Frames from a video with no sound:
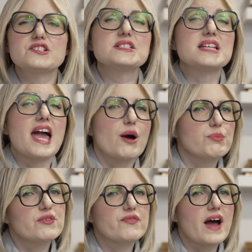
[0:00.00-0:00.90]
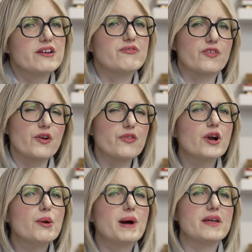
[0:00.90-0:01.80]
just amplified
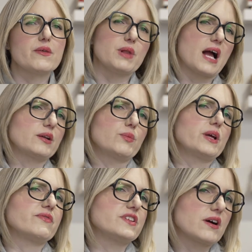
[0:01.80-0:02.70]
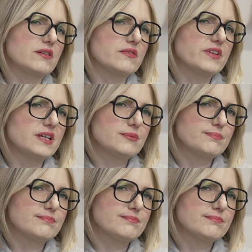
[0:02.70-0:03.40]
further by the black and white photography.